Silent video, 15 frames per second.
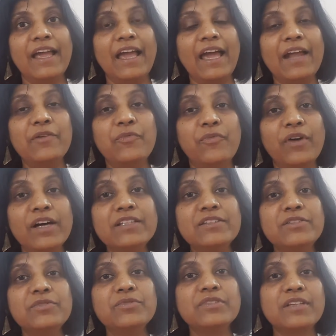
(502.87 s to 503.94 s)
And
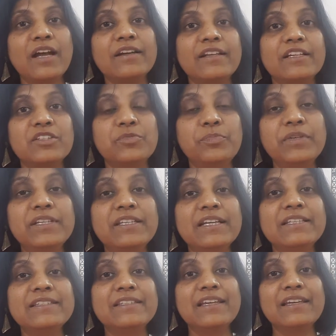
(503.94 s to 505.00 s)
once you start
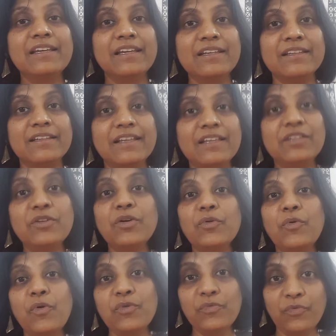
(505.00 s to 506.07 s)
experiencing it in your
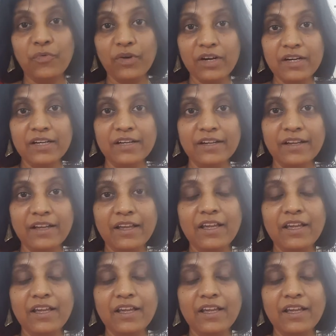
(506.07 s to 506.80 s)
own world,